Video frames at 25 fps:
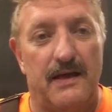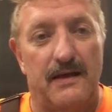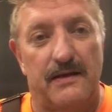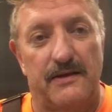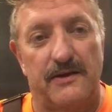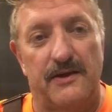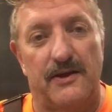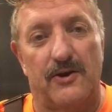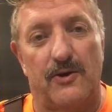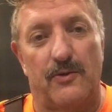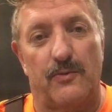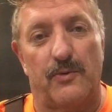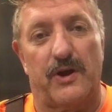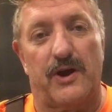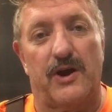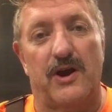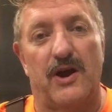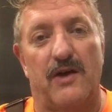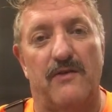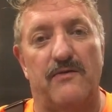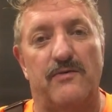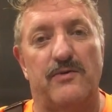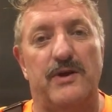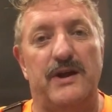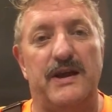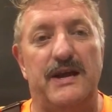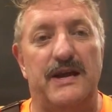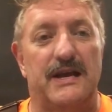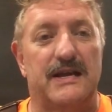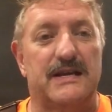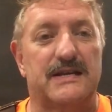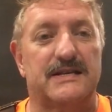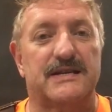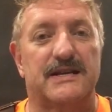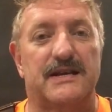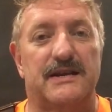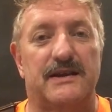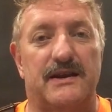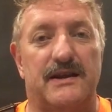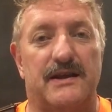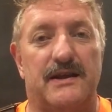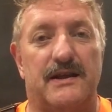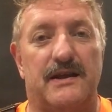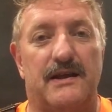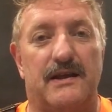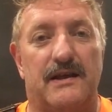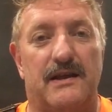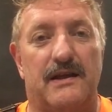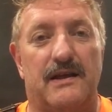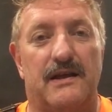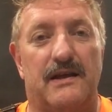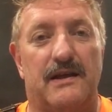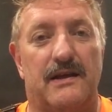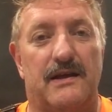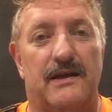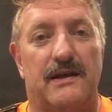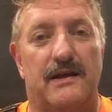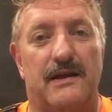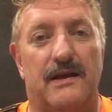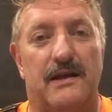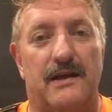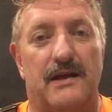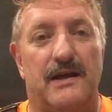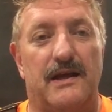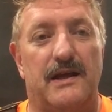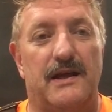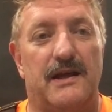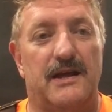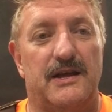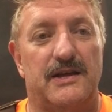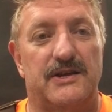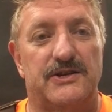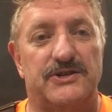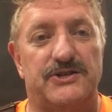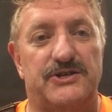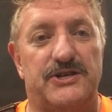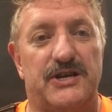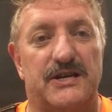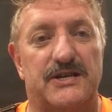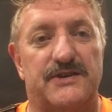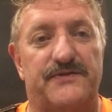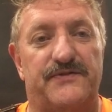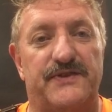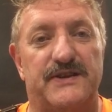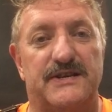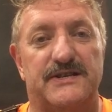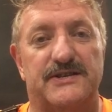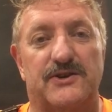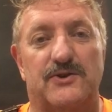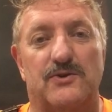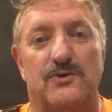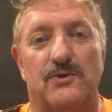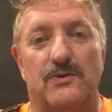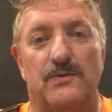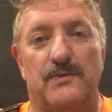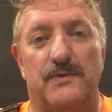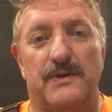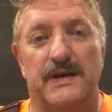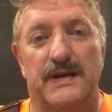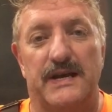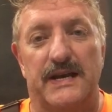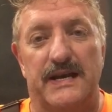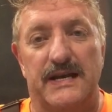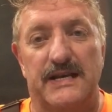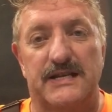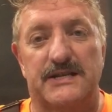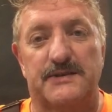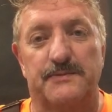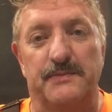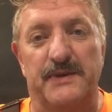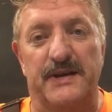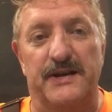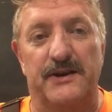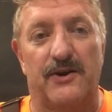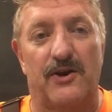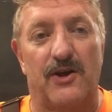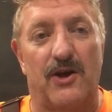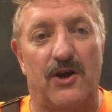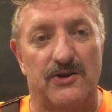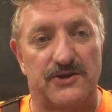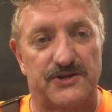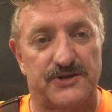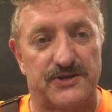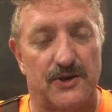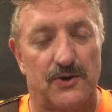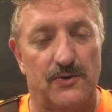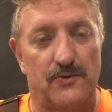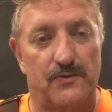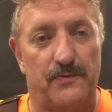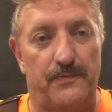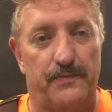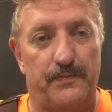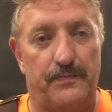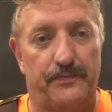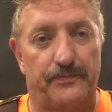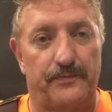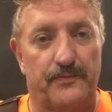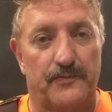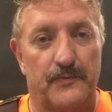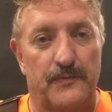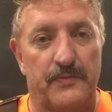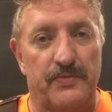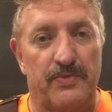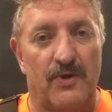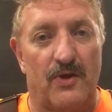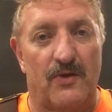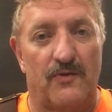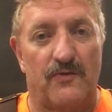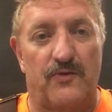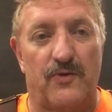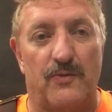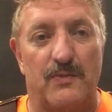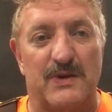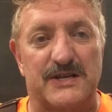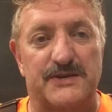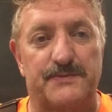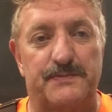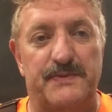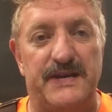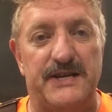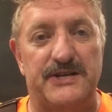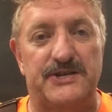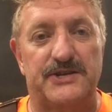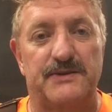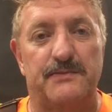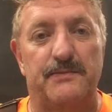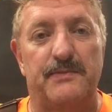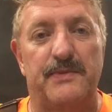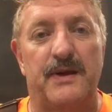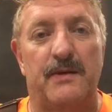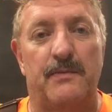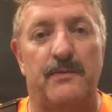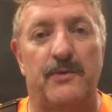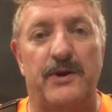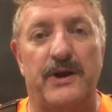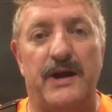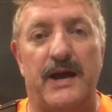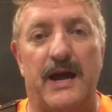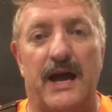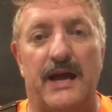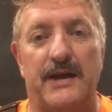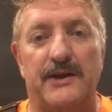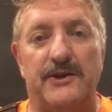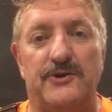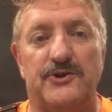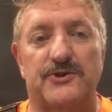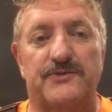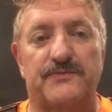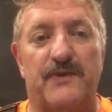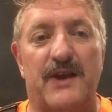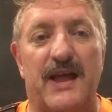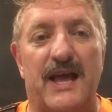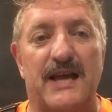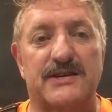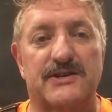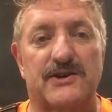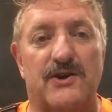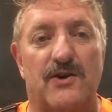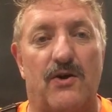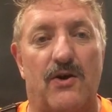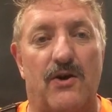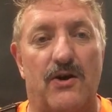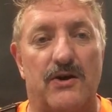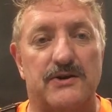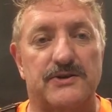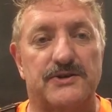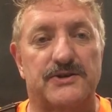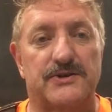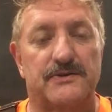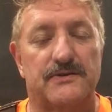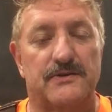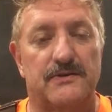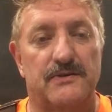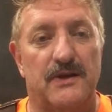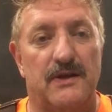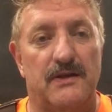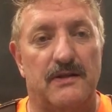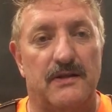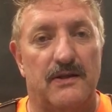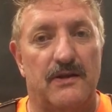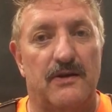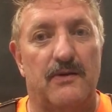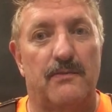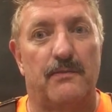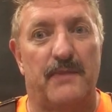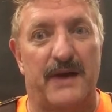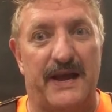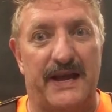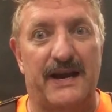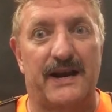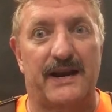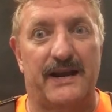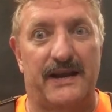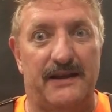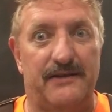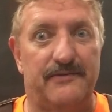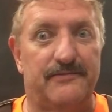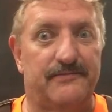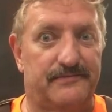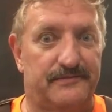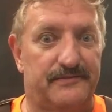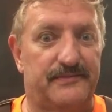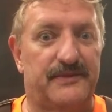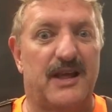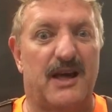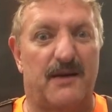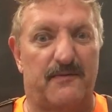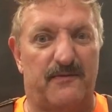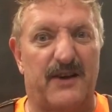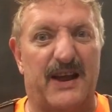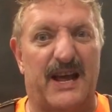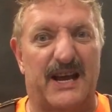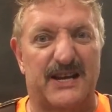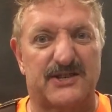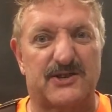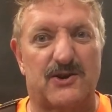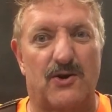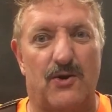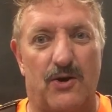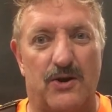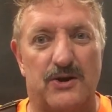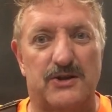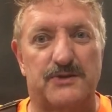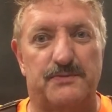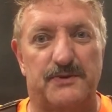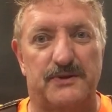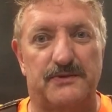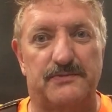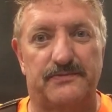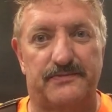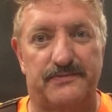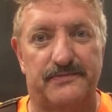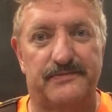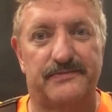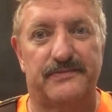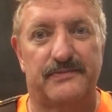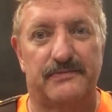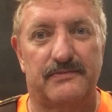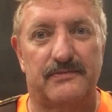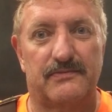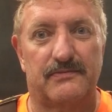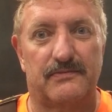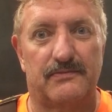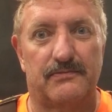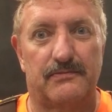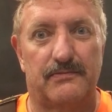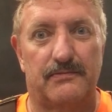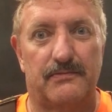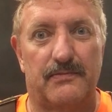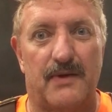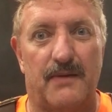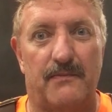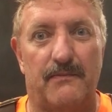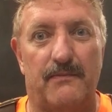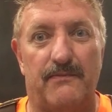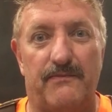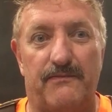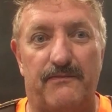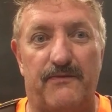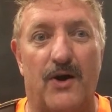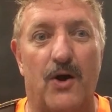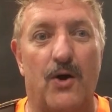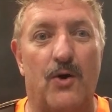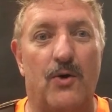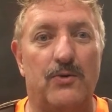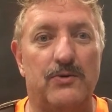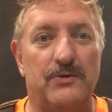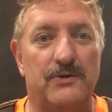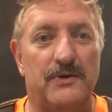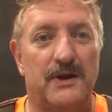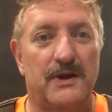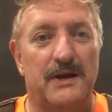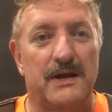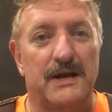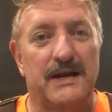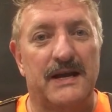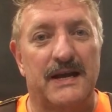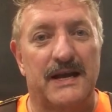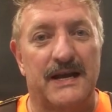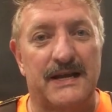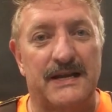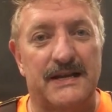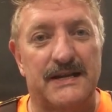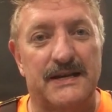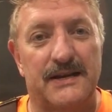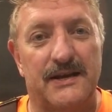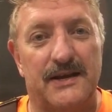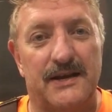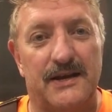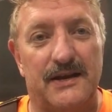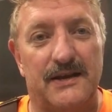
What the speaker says: recovery isn't just physical, it's mental also. For my speech and memory, I use flashcards, mainly, not flashcards, but my phone, and